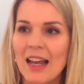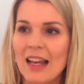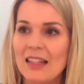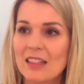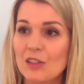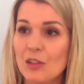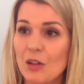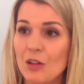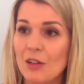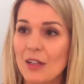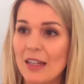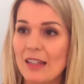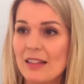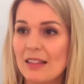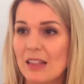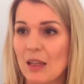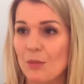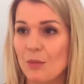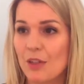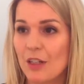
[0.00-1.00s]
So in
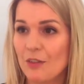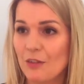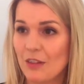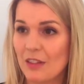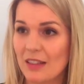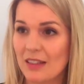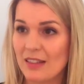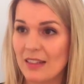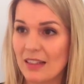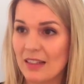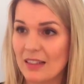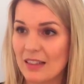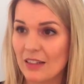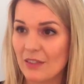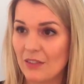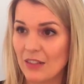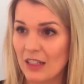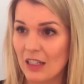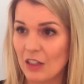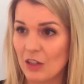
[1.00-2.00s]
summary, for the
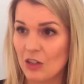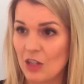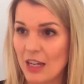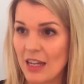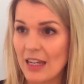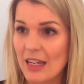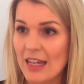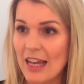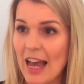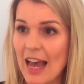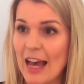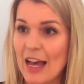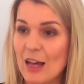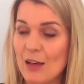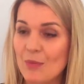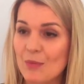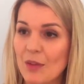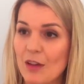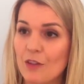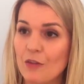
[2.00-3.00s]

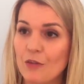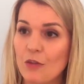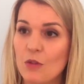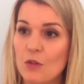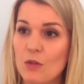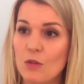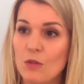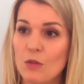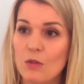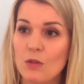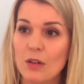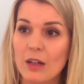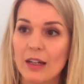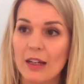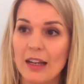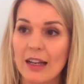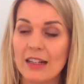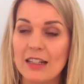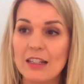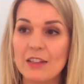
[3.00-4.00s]
670G,
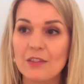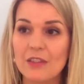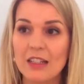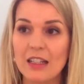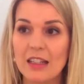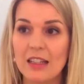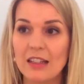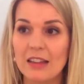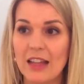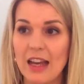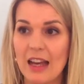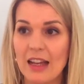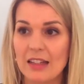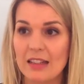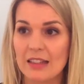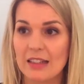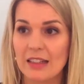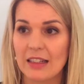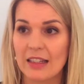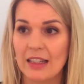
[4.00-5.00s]
for activity
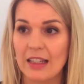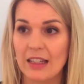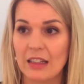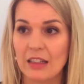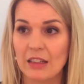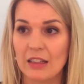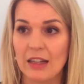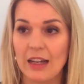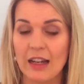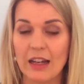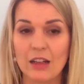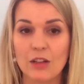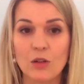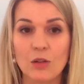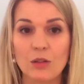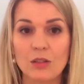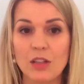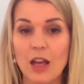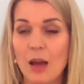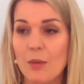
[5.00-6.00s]
that can
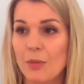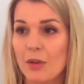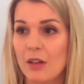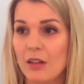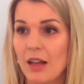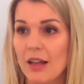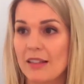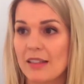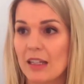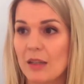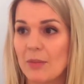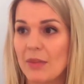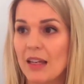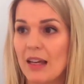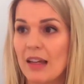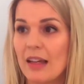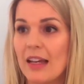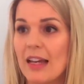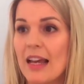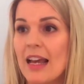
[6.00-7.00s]
cause
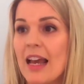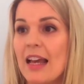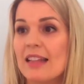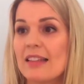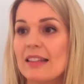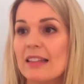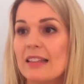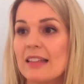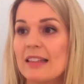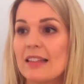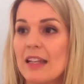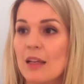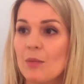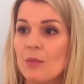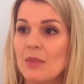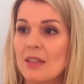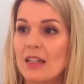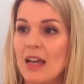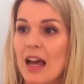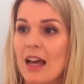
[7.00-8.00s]
hypoglycemia, set a
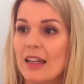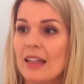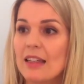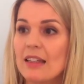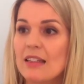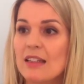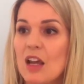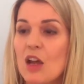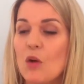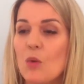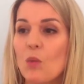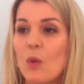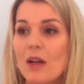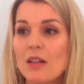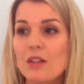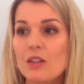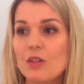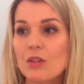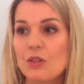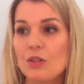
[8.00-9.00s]
temp target
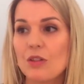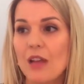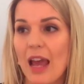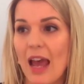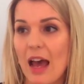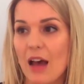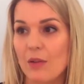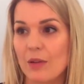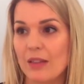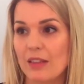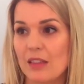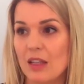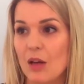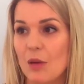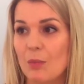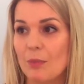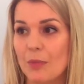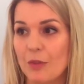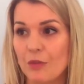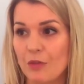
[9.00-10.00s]
1 to 2 hours
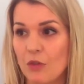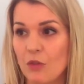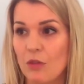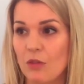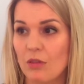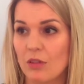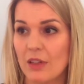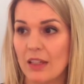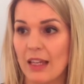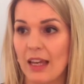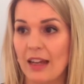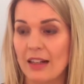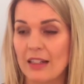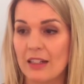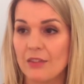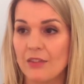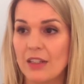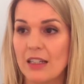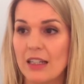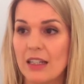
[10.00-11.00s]
before the
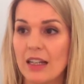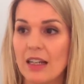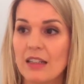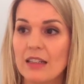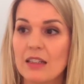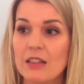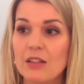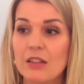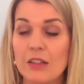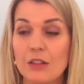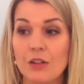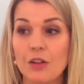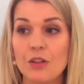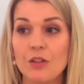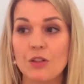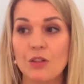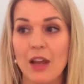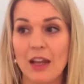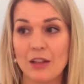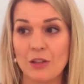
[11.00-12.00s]
activity until 0
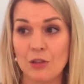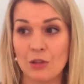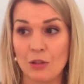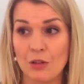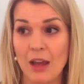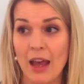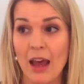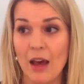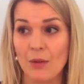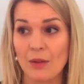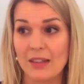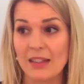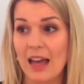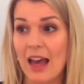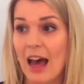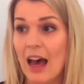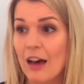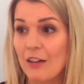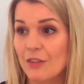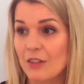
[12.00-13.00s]
to 2 hours
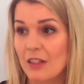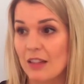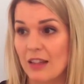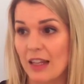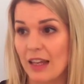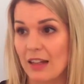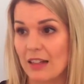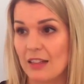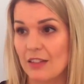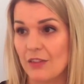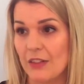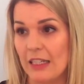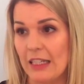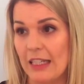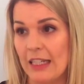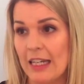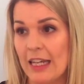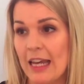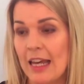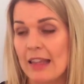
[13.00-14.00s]
after the
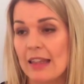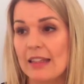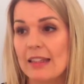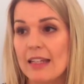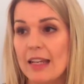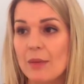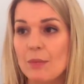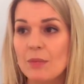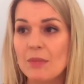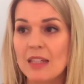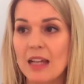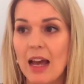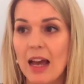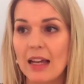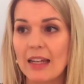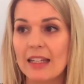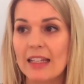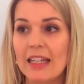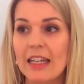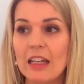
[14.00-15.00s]
activity. The temp
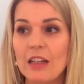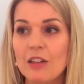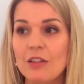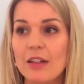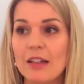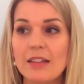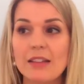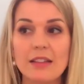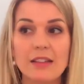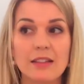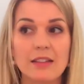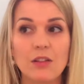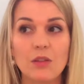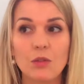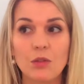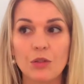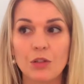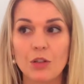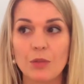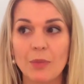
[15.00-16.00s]
target increases the
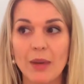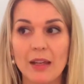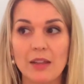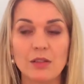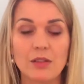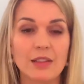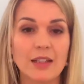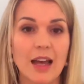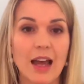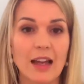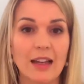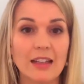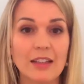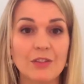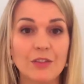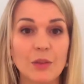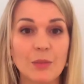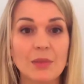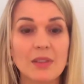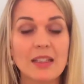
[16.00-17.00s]
auto-basal
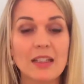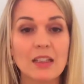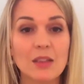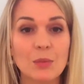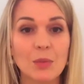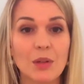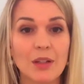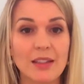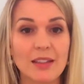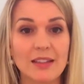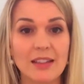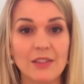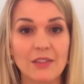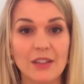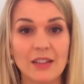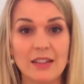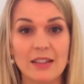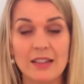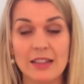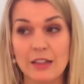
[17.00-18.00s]
target from
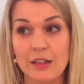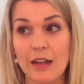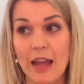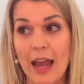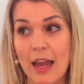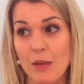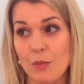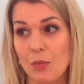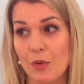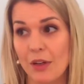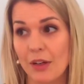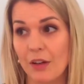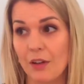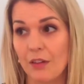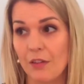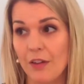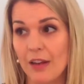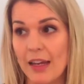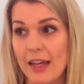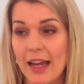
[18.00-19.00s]
6.7 to
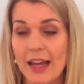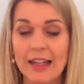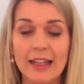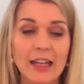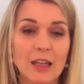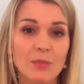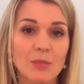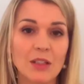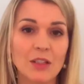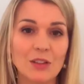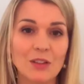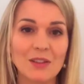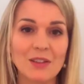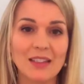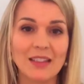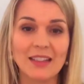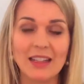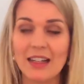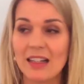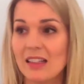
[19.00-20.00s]
8.3 and can be used
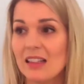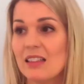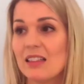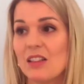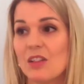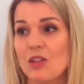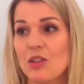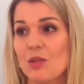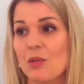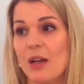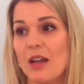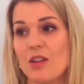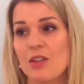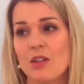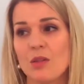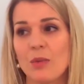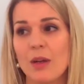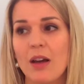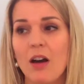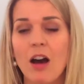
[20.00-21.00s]
in any
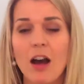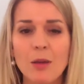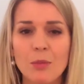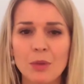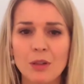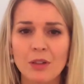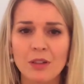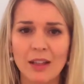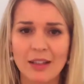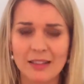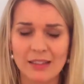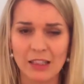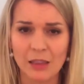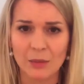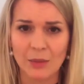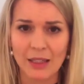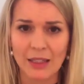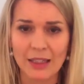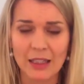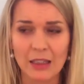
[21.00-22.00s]
situation where
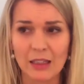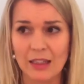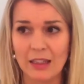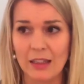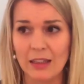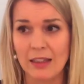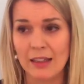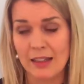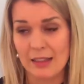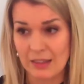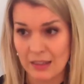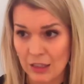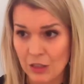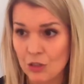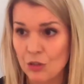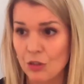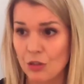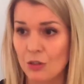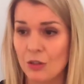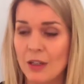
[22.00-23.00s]
hypoglycemia is an
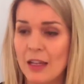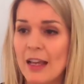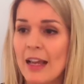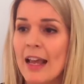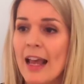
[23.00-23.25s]
issue.